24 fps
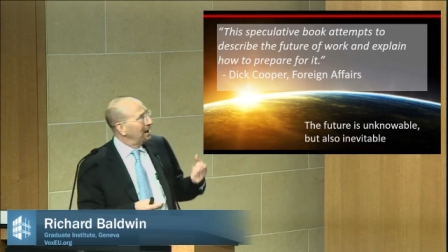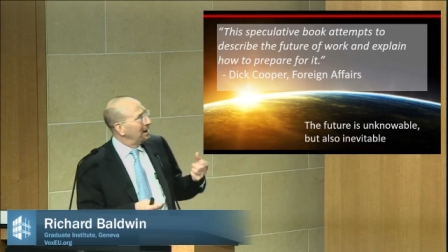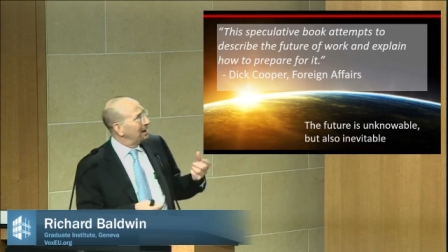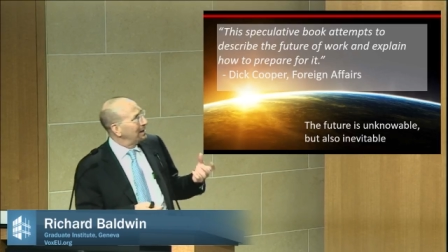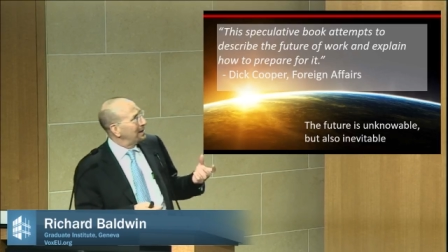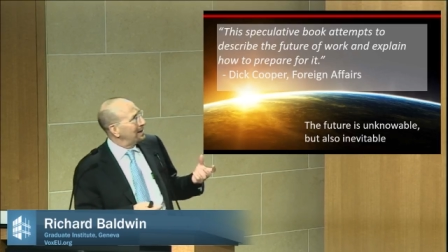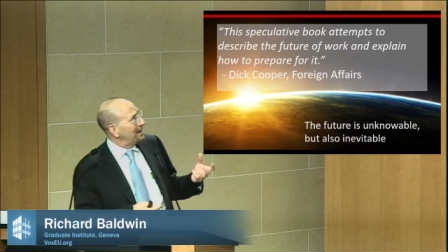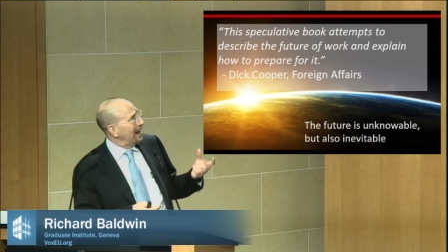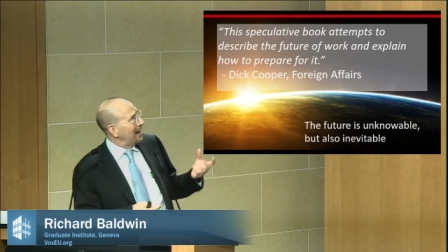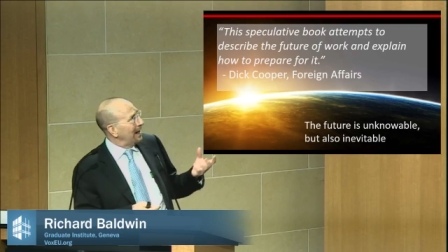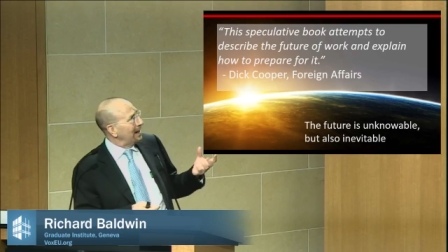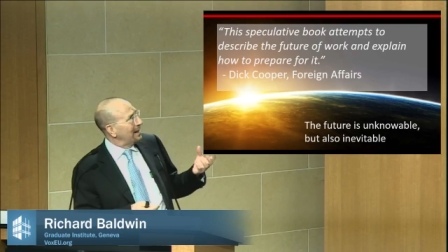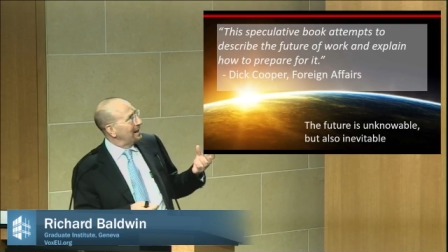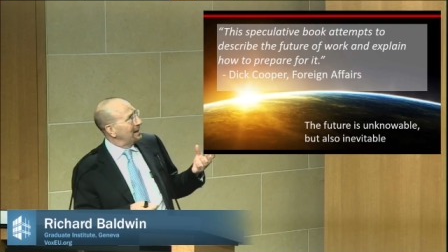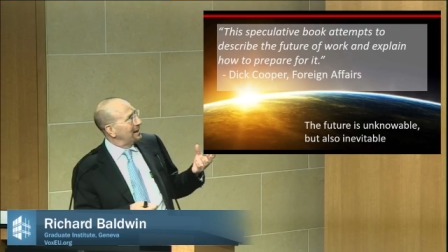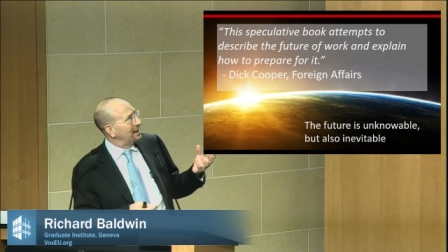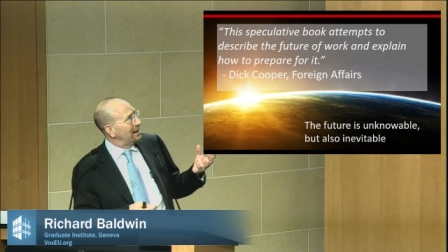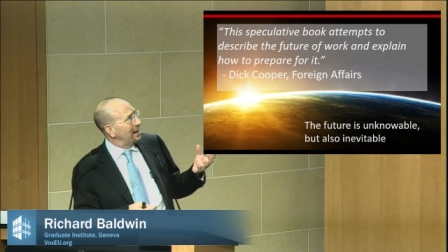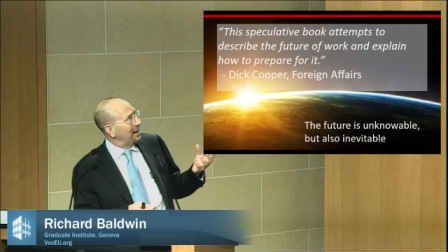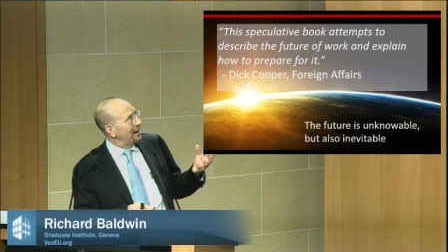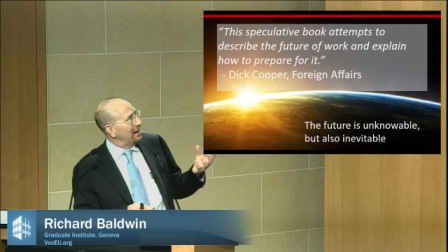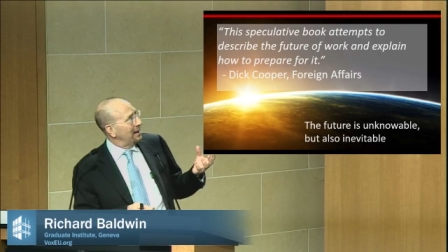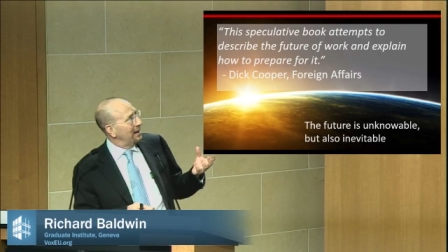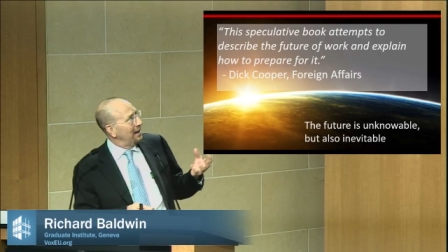The second
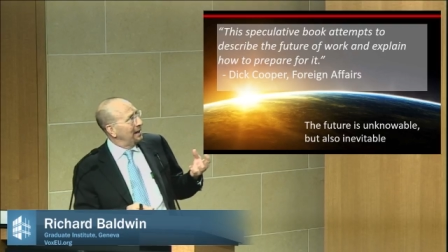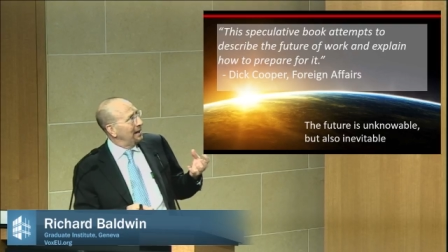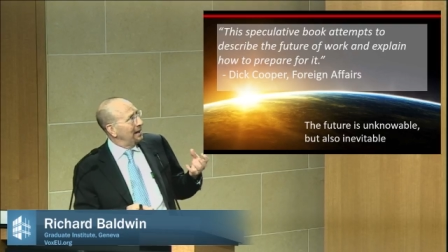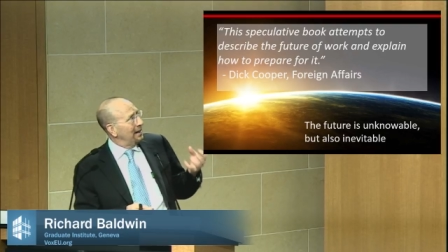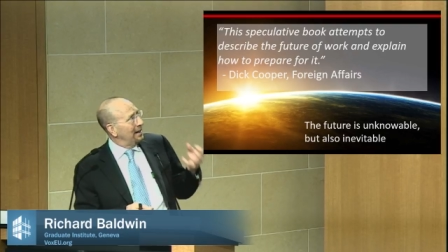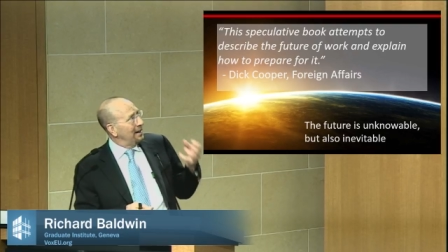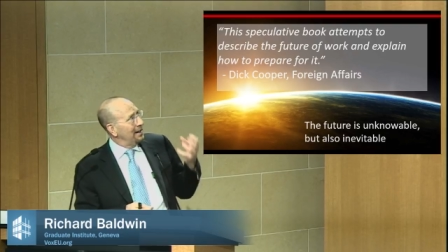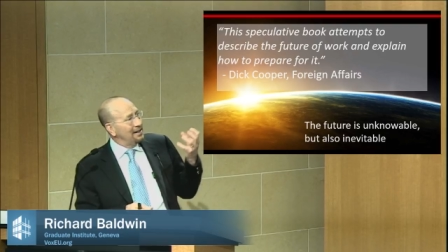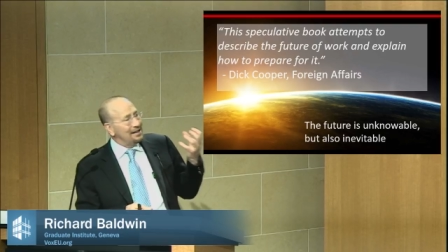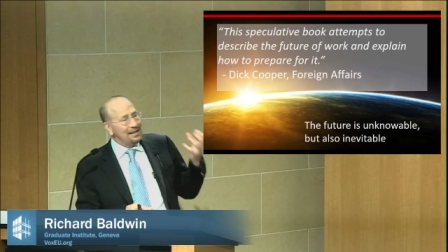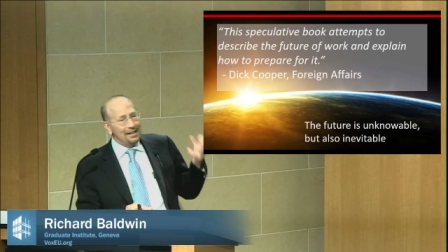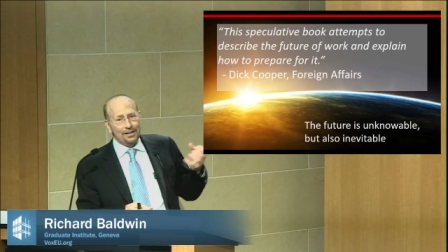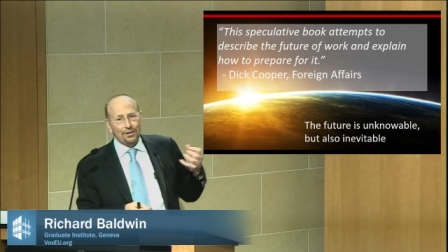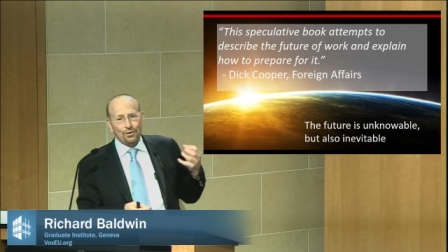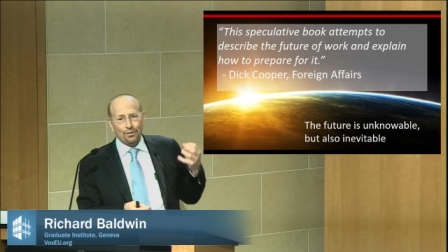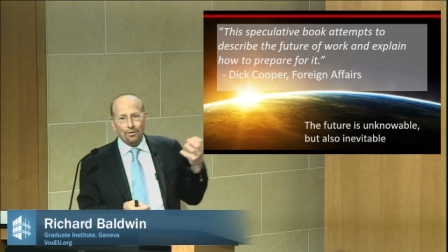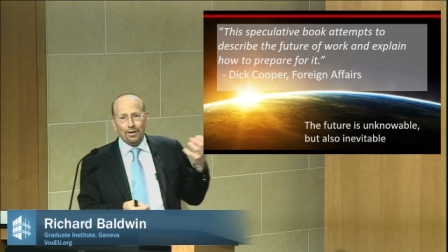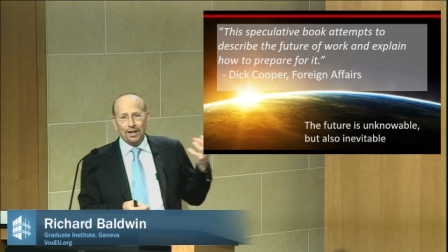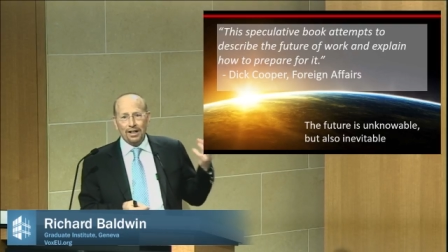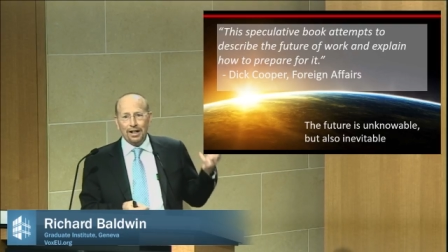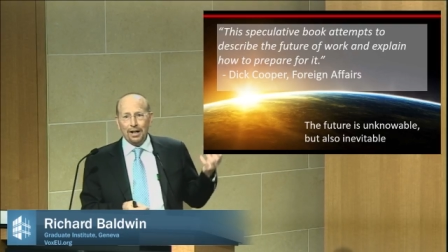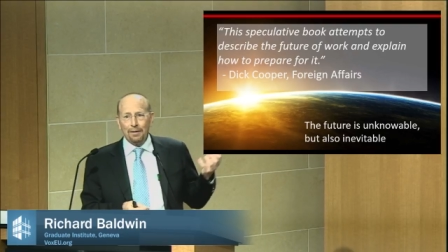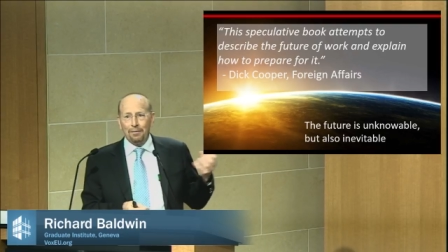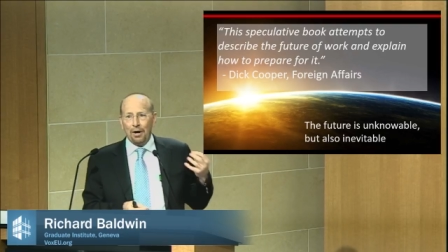thing is it's
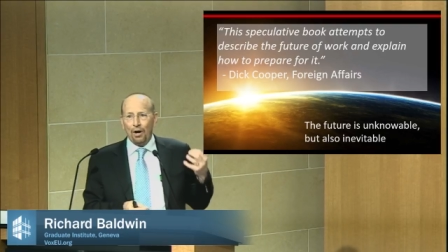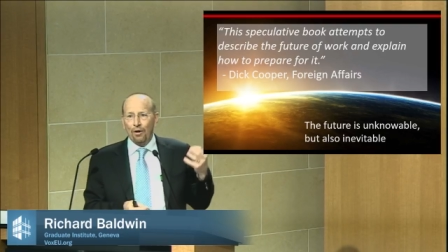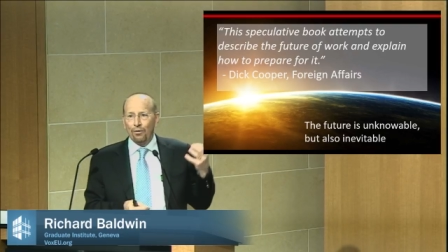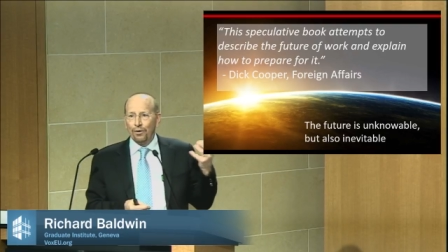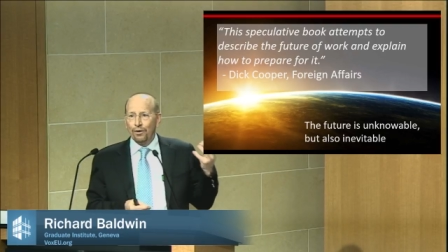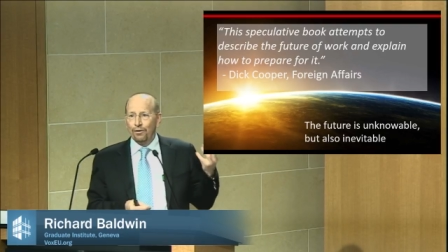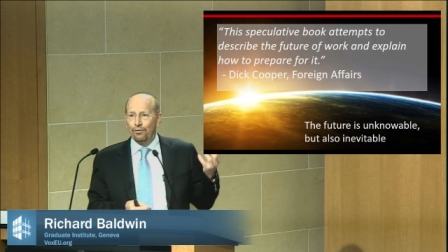really about